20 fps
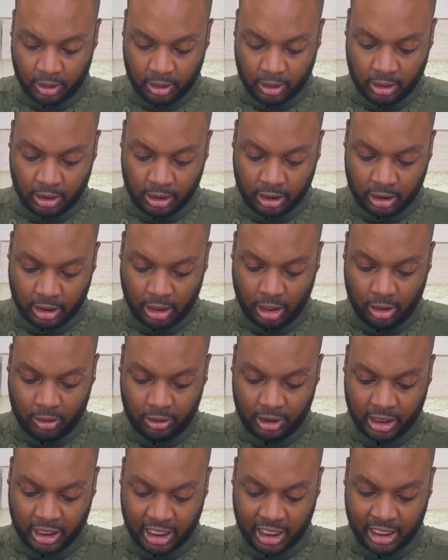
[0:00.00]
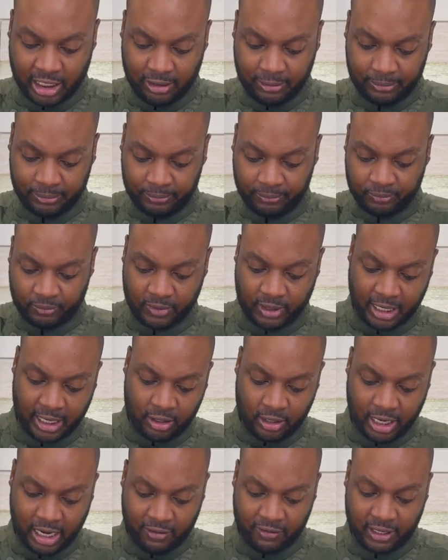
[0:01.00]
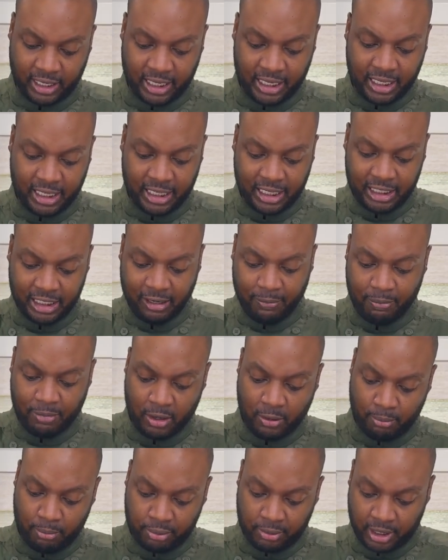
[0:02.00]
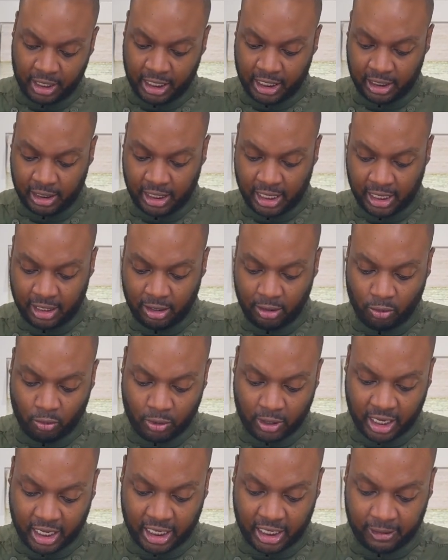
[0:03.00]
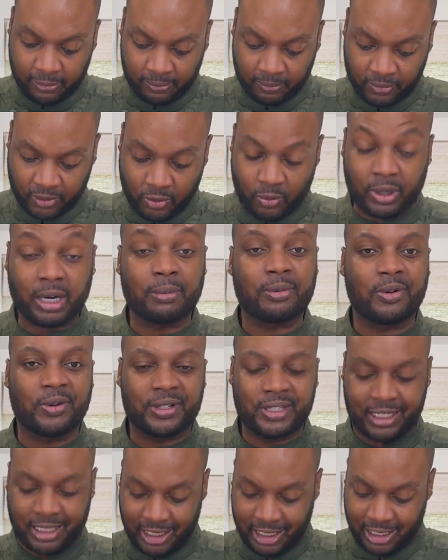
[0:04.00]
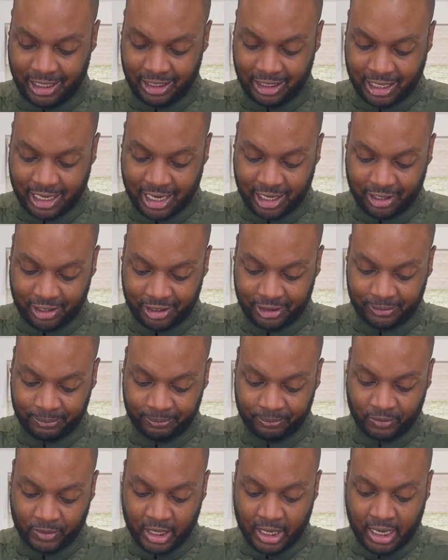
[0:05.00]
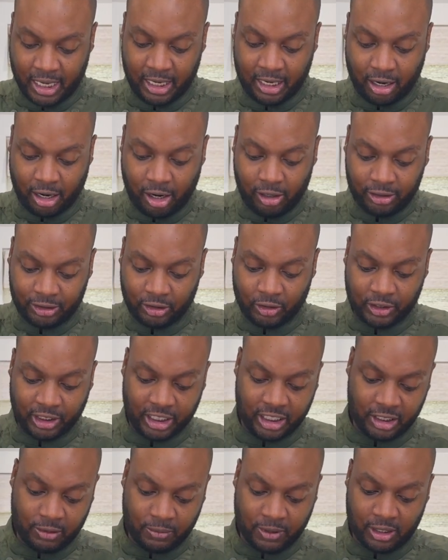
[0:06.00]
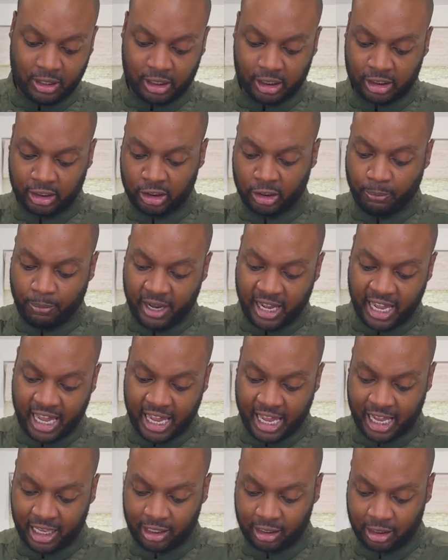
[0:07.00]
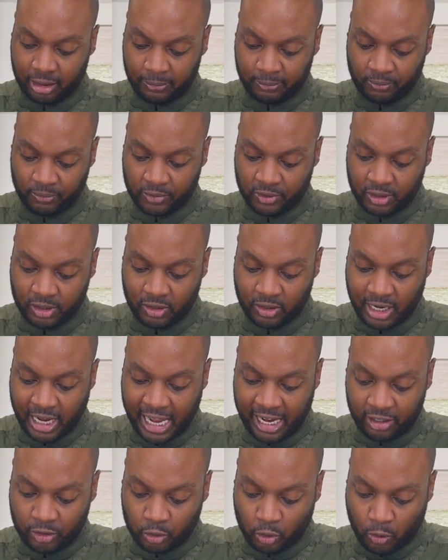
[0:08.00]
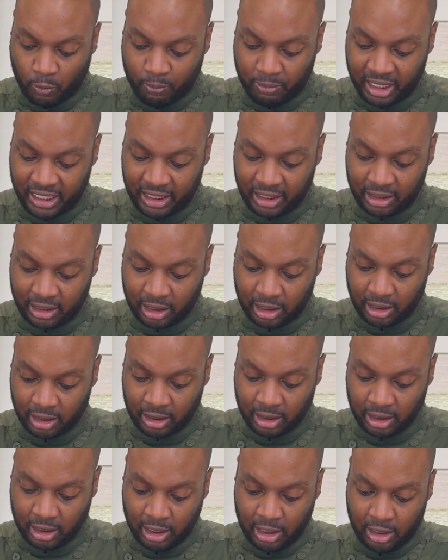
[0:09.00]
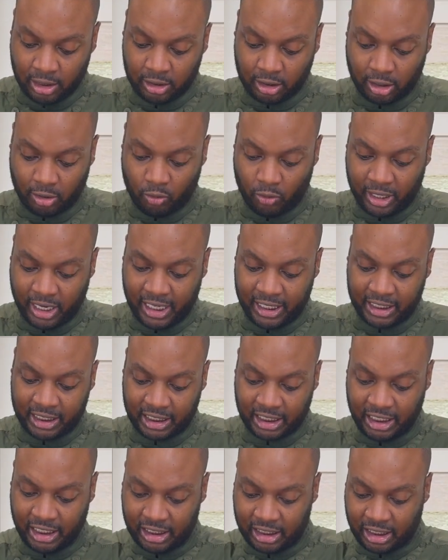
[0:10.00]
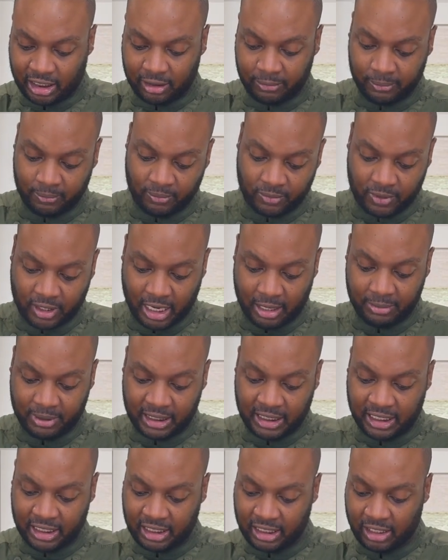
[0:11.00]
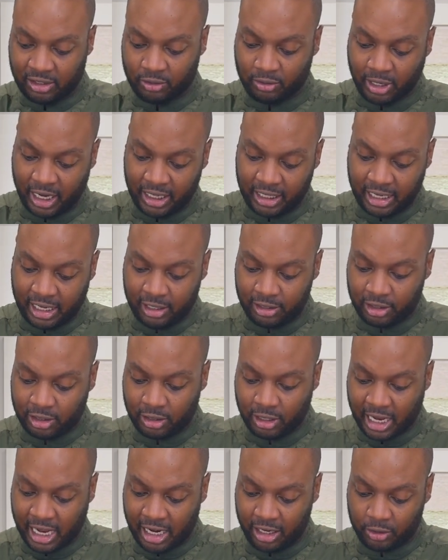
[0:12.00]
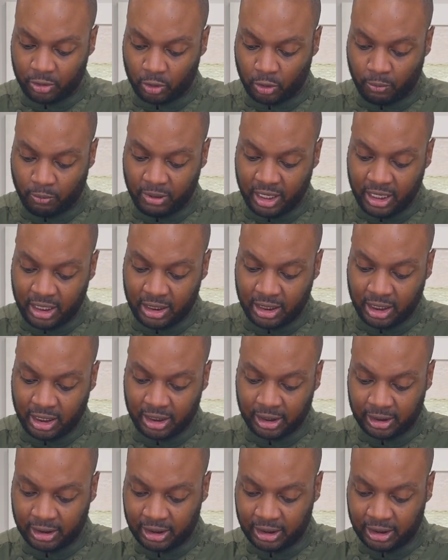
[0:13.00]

so that I don't have any membrane in the way when I'm going to eat later. It also gives me a clear path to the actual meat so that when I season, I'm seasoning right down to the actual meat